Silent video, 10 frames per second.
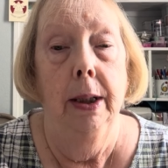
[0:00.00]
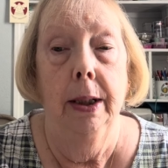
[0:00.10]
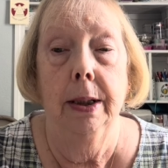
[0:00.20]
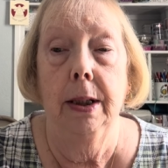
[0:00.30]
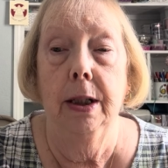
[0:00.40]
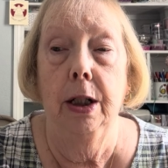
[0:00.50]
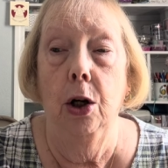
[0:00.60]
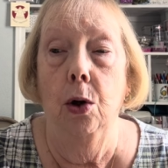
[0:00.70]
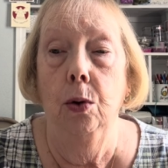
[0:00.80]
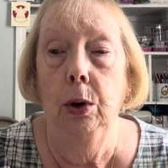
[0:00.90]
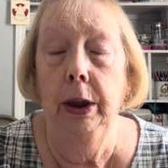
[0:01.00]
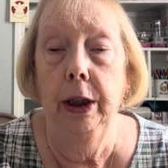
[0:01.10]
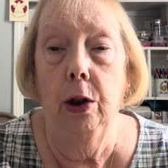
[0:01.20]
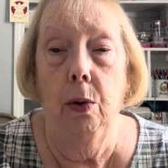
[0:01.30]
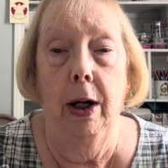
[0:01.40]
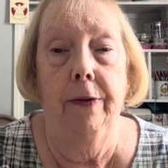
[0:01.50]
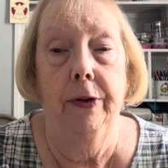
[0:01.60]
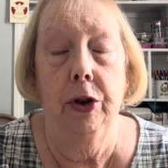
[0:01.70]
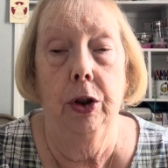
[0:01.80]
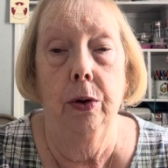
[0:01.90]
This is the only craft
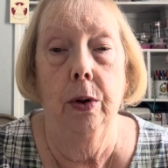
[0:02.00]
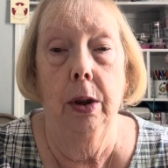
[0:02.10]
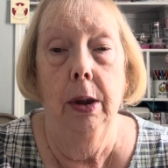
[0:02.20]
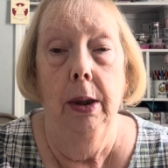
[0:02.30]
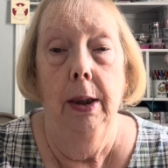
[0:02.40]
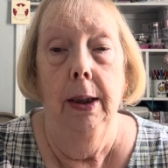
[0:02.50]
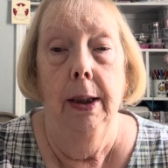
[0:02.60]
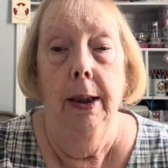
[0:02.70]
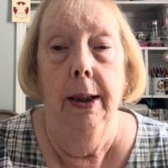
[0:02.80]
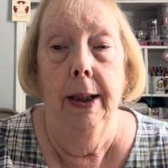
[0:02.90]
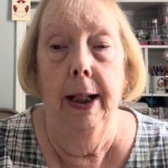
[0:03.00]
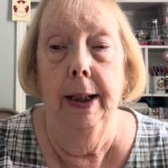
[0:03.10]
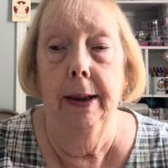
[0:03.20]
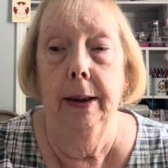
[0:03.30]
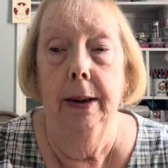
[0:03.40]
store that